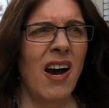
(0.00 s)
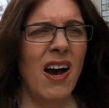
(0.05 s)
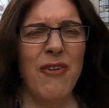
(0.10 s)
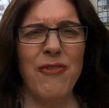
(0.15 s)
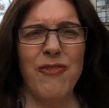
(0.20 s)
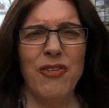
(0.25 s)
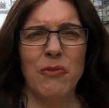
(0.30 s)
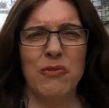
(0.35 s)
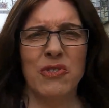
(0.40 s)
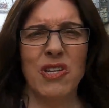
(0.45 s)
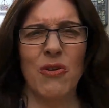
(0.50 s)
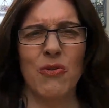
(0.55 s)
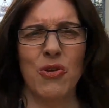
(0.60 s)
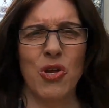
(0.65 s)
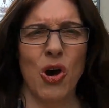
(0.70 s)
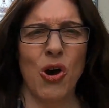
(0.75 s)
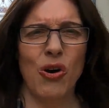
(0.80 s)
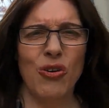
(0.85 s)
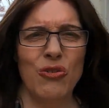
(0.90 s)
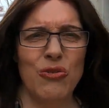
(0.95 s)
I filmed on
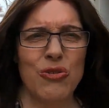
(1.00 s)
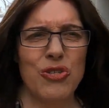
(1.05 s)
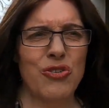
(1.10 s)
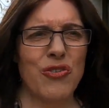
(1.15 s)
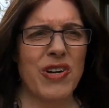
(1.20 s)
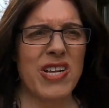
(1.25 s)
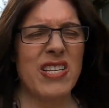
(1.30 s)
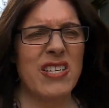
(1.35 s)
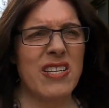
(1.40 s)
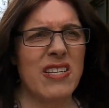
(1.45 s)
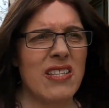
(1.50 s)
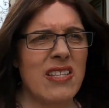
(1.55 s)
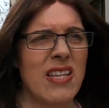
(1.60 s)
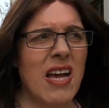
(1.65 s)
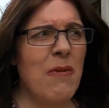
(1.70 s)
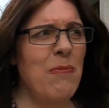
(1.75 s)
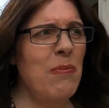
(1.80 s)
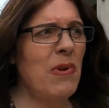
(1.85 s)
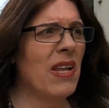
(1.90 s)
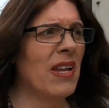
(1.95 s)
O'Connell Street in
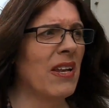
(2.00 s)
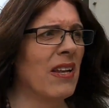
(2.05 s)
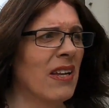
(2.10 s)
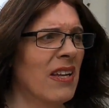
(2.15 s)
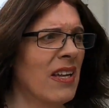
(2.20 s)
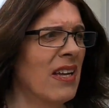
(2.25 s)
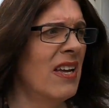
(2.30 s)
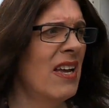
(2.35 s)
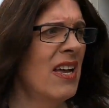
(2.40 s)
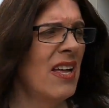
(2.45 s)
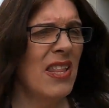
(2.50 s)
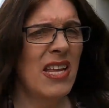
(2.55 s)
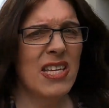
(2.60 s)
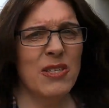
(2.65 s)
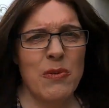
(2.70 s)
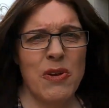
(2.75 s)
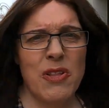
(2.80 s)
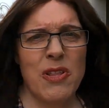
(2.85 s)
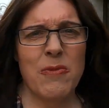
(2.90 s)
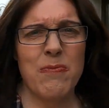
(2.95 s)
Dublin.
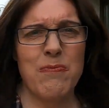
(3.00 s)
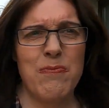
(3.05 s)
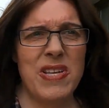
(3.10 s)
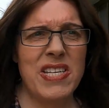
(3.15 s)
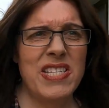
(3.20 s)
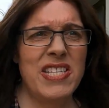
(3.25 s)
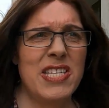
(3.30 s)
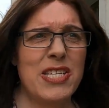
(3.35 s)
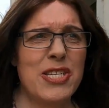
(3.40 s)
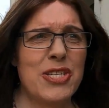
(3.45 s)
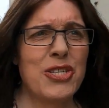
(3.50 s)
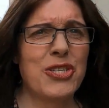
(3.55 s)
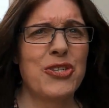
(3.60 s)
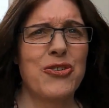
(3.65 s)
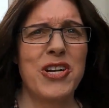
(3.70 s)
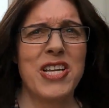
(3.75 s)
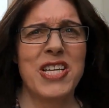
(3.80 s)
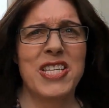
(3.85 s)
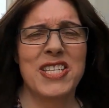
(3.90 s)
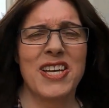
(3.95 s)
That's one of the busiest
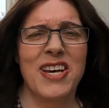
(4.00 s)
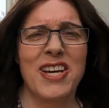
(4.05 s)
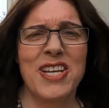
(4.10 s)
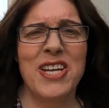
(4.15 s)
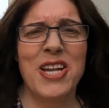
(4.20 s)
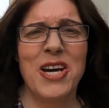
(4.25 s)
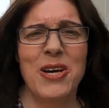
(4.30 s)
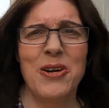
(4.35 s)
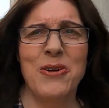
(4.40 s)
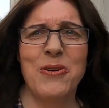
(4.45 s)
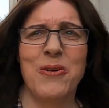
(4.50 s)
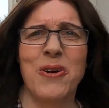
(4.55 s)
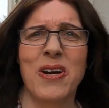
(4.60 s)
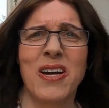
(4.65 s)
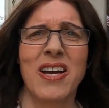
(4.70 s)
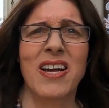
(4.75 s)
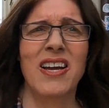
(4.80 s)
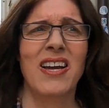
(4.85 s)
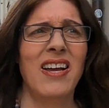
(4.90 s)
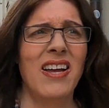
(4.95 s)
streets I know.
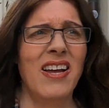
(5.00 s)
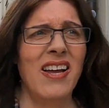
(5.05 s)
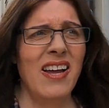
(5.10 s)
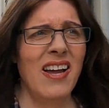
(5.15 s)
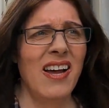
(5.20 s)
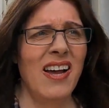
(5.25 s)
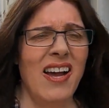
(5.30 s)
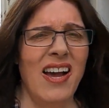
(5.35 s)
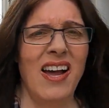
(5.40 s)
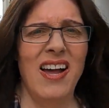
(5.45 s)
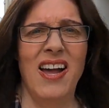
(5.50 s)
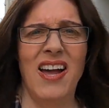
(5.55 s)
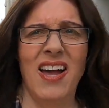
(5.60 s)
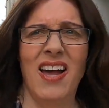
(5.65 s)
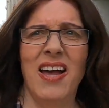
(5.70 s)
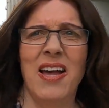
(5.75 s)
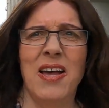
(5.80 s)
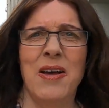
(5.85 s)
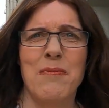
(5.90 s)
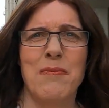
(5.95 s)

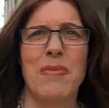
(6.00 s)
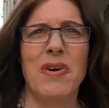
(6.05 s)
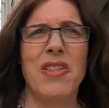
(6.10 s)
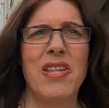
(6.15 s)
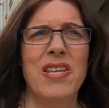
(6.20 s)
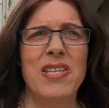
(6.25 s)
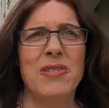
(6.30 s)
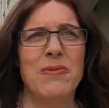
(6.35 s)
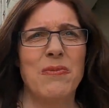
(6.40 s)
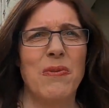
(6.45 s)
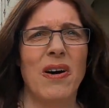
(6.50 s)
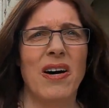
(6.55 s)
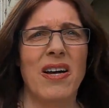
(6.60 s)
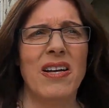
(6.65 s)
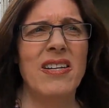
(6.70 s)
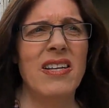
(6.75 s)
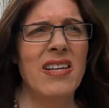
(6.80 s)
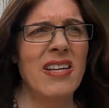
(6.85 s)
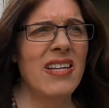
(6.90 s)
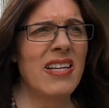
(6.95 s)
But this
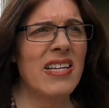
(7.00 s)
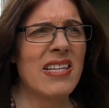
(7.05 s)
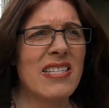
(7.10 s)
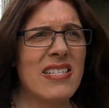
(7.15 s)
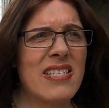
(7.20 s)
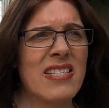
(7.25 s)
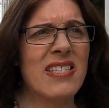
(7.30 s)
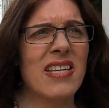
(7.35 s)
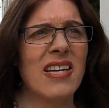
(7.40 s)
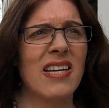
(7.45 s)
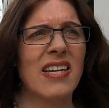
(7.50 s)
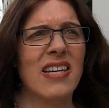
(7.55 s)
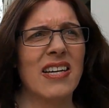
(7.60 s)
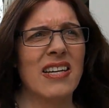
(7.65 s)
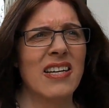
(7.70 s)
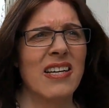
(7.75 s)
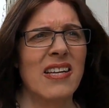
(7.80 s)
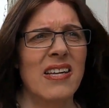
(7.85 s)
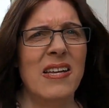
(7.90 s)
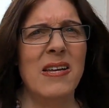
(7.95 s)
one is
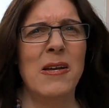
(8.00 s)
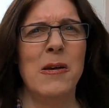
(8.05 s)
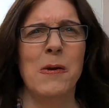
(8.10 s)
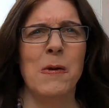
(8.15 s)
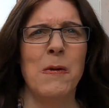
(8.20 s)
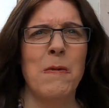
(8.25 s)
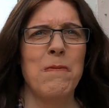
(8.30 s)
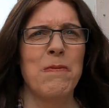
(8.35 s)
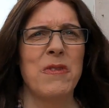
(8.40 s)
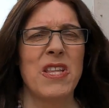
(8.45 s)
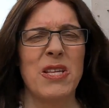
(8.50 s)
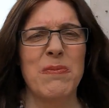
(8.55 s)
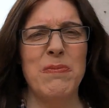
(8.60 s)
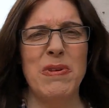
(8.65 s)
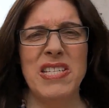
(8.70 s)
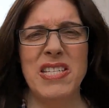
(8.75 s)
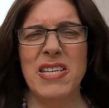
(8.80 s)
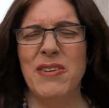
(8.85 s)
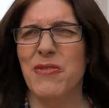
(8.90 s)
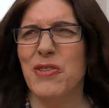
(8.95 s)
it's
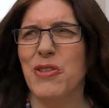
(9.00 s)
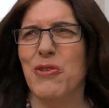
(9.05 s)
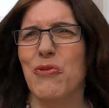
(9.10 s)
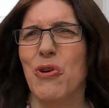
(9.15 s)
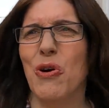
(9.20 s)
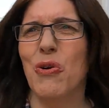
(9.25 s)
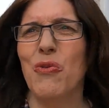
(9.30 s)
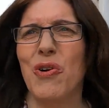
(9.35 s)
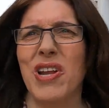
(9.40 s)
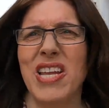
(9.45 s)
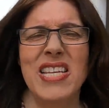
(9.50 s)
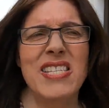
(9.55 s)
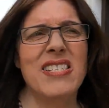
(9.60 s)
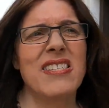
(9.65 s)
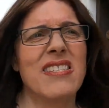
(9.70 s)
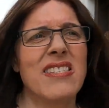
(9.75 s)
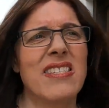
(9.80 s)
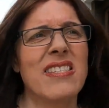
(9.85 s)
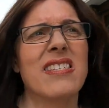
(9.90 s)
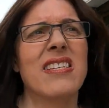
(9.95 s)
busy for the wrong
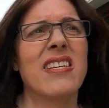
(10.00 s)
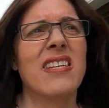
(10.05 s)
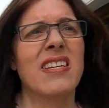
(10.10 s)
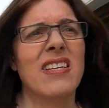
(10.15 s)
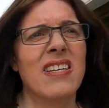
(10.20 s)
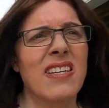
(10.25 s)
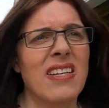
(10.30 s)
reasons.